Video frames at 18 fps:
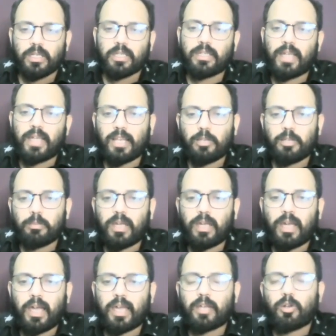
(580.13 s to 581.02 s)
the
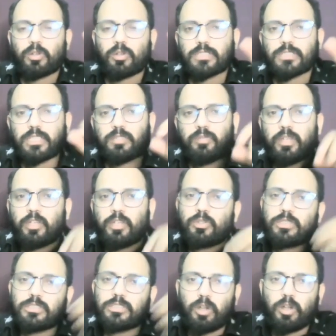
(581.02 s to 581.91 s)
aluminum hydroxide, when
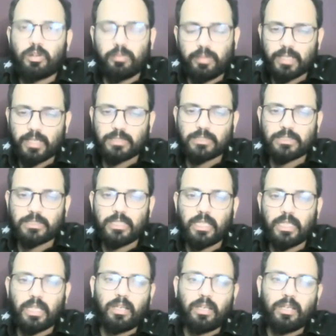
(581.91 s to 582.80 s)
you dissolve in
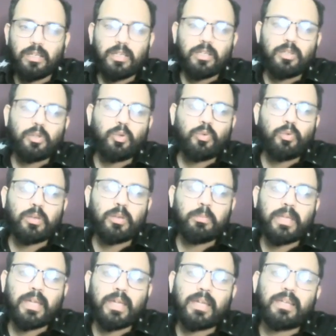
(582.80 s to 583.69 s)
HCl, you will
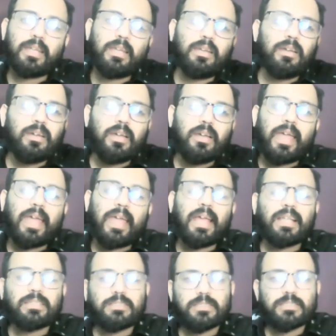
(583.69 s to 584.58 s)
be getting
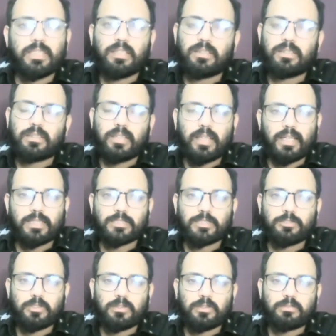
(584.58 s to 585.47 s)
AlCl3 as
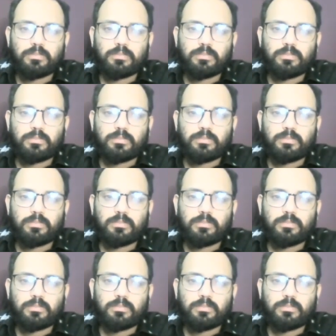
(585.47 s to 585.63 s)
well.